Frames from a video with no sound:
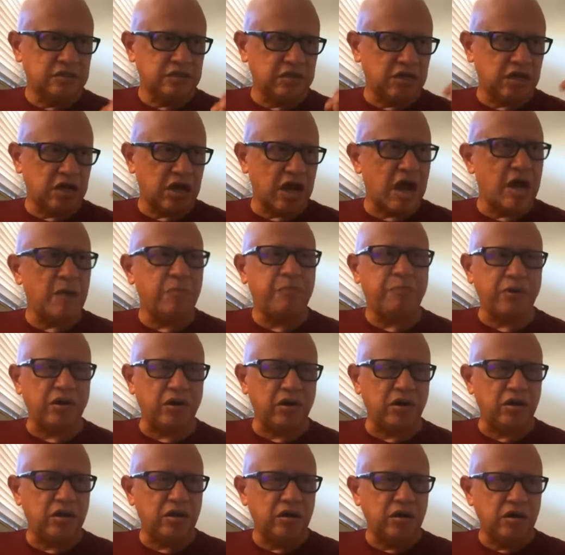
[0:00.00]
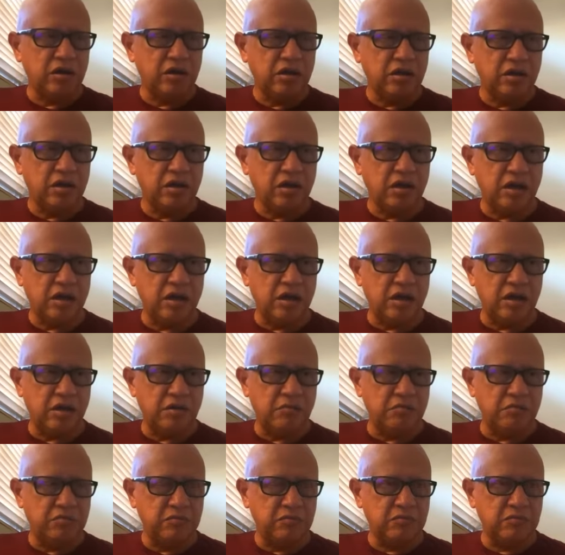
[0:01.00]
to copper
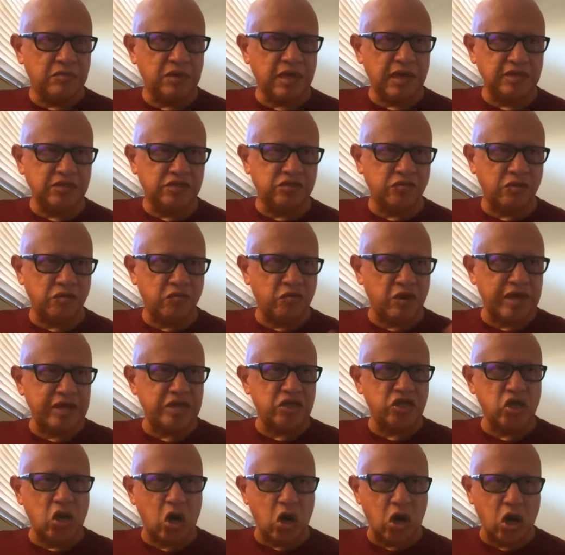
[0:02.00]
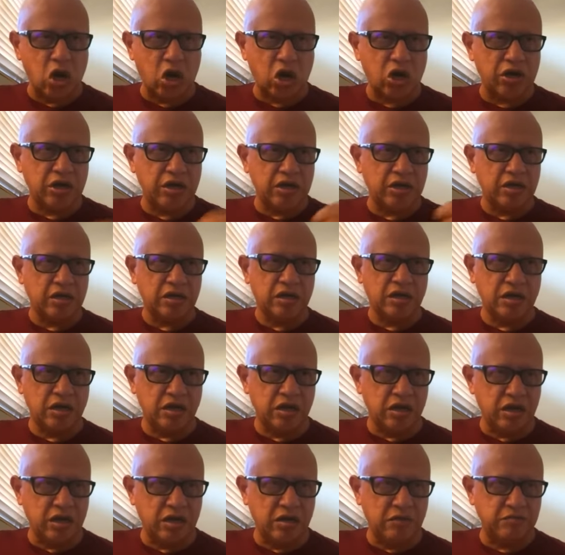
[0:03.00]
um, and to a red yarn,
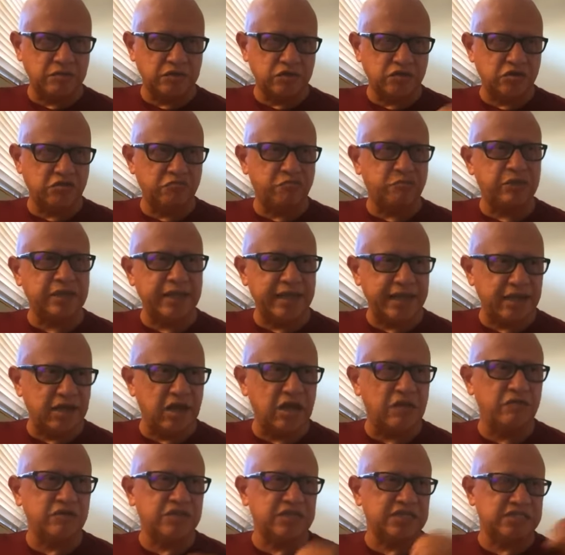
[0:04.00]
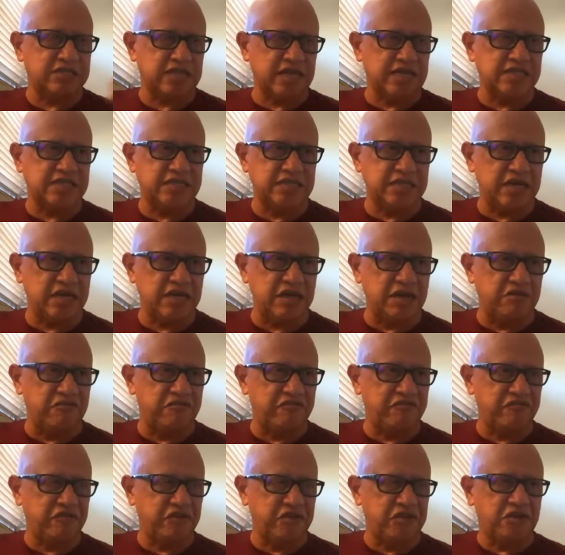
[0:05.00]
um, sort of playing on with this idea of,
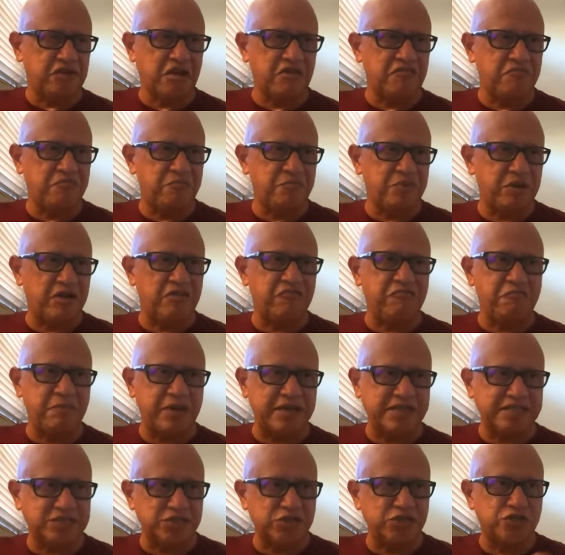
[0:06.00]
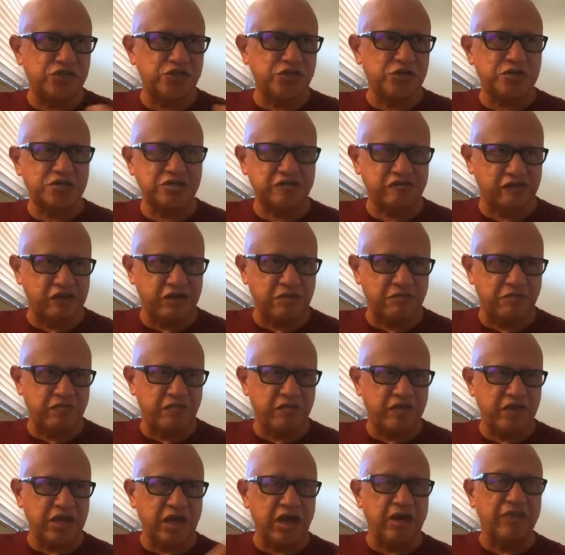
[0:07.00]
of, messengers from
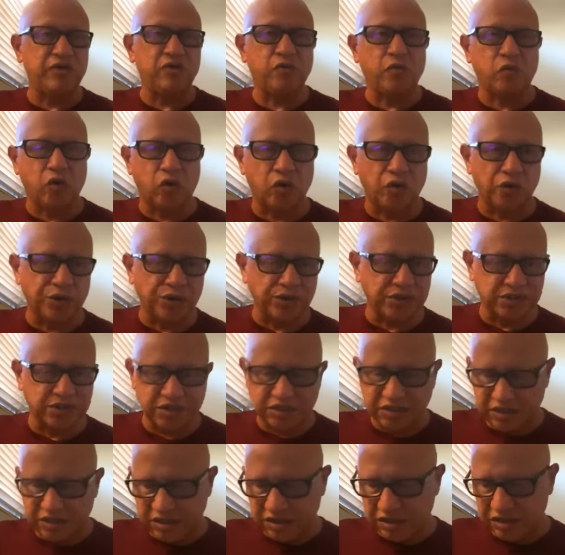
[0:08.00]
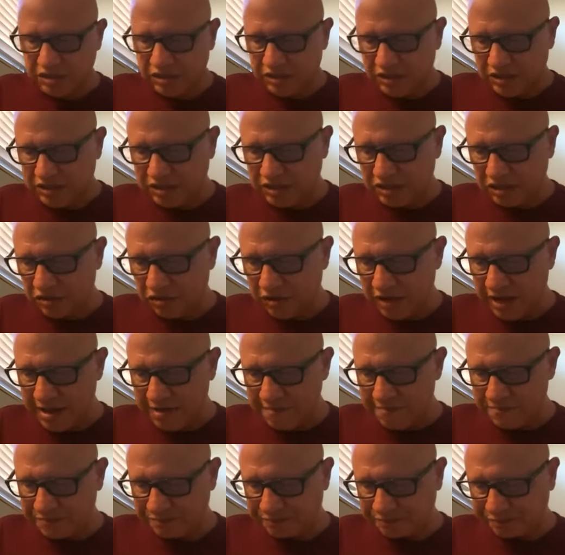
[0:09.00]
the other world. So
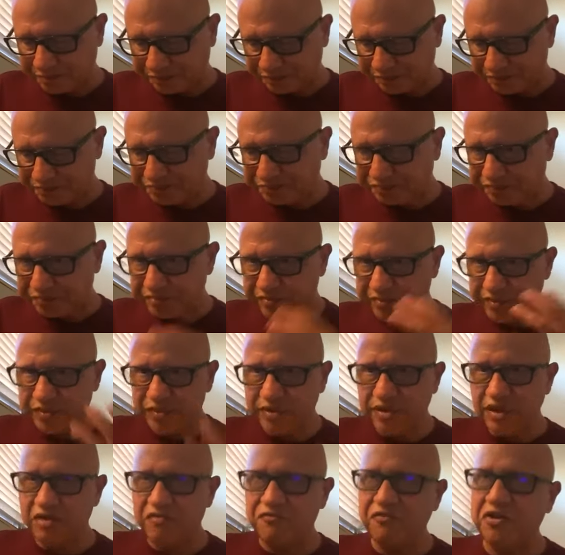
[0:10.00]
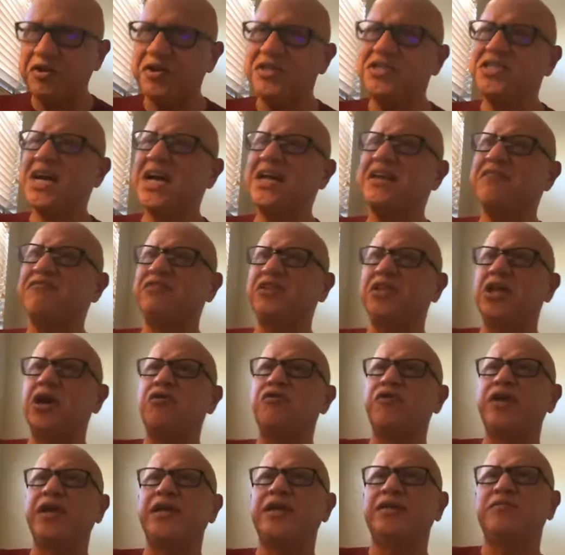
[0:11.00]
um, very kind of
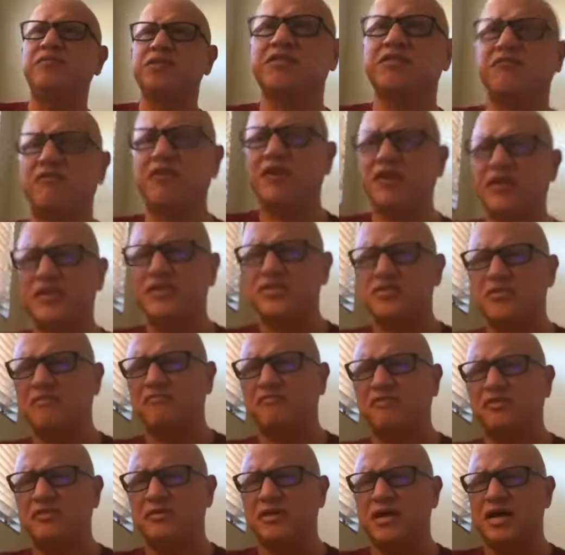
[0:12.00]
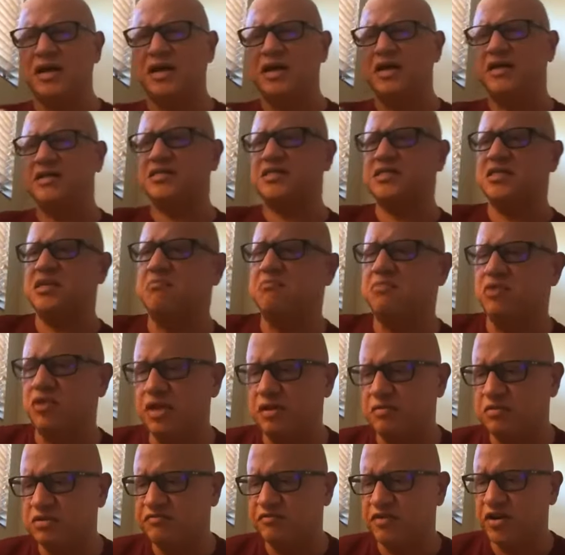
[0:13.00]
loaded. It a very sort of uh, a symbol
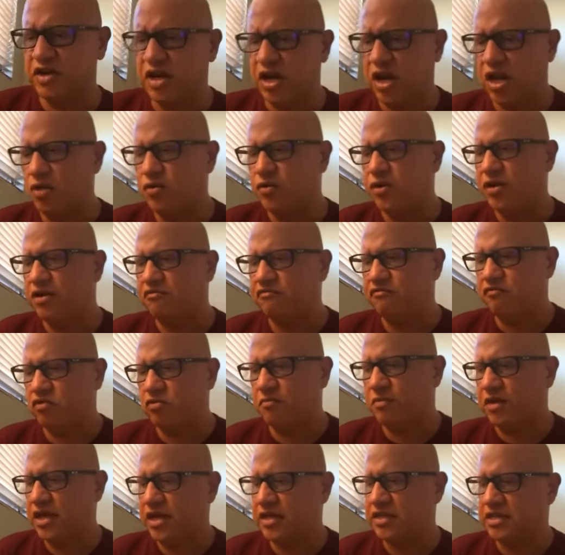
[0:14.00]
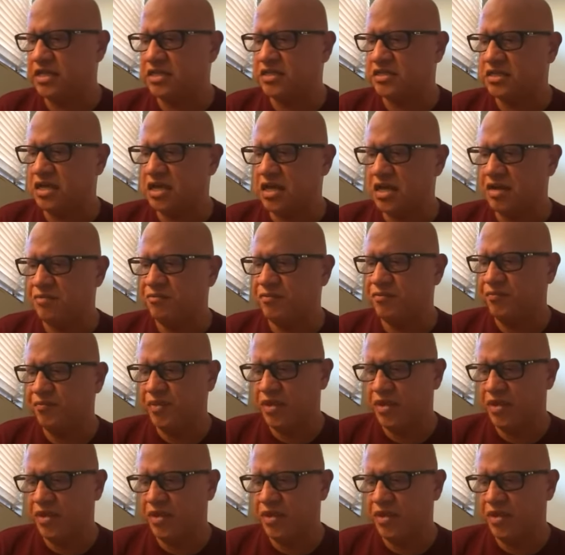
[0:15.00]
that was very loaded for me at that time.